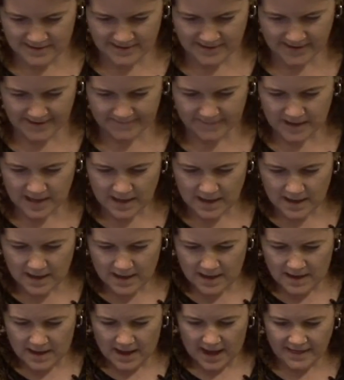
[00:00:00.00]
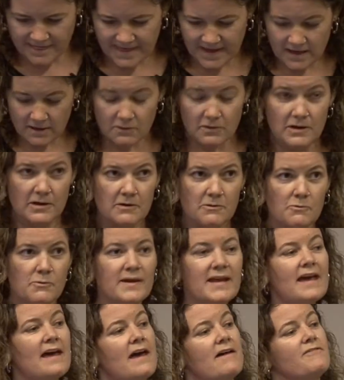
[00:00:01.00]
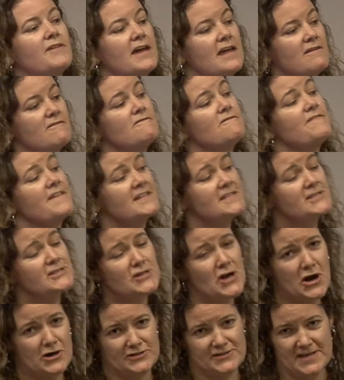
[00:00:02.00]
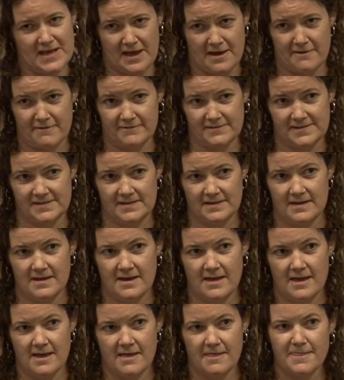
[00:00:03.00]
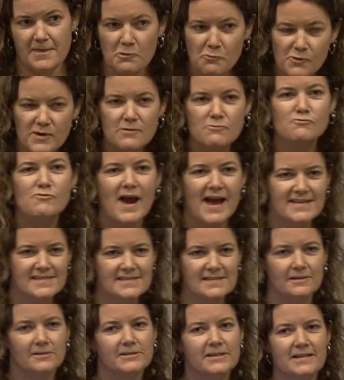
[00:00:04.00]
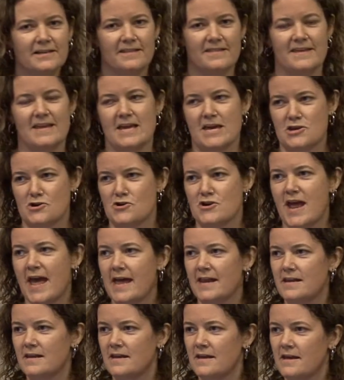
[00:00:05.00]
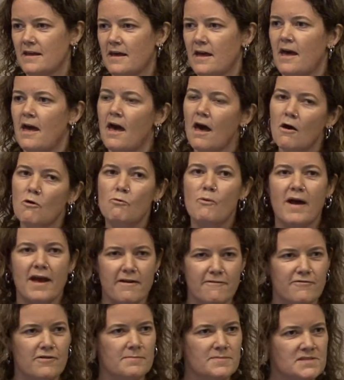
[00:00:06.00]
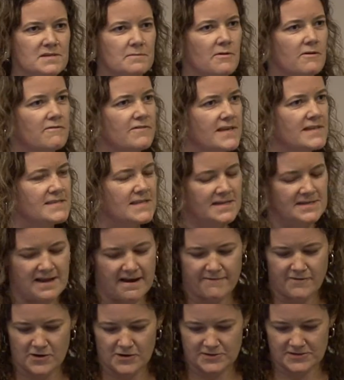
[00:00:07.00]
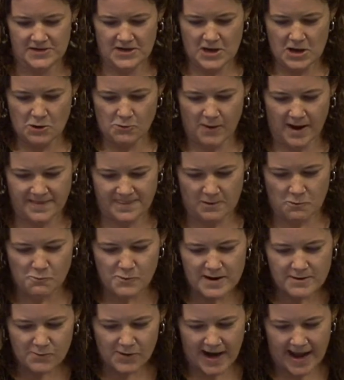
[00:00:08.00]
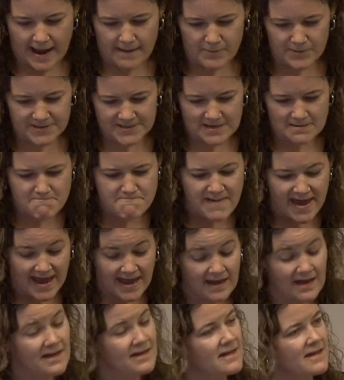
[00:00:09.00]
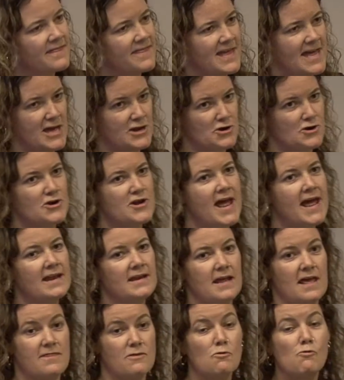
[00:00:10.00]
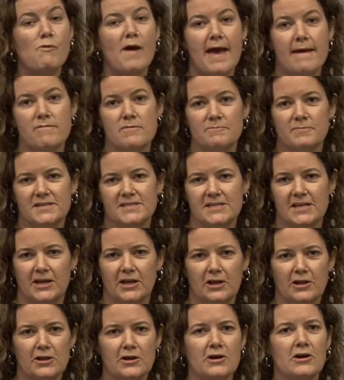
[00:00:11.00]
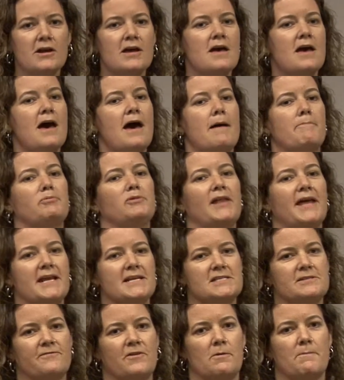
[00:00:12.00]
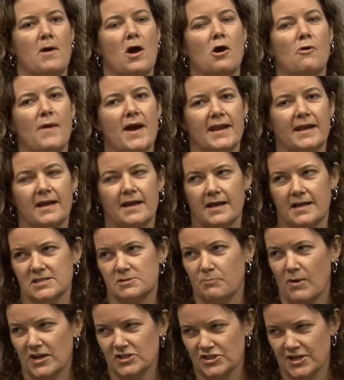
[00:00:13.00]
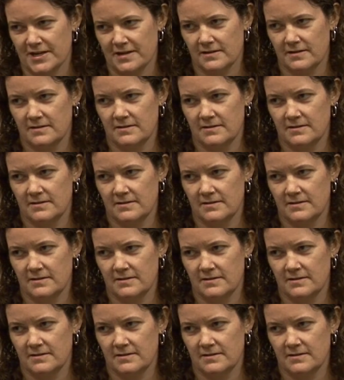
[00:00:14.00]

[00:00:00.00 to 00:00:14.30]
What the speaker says: Right? I think we have convinced ourselves that we wrestled the internet away from some of these endeavors, right? That we were able to make the internet, and the web in particular, a place for poetic expression.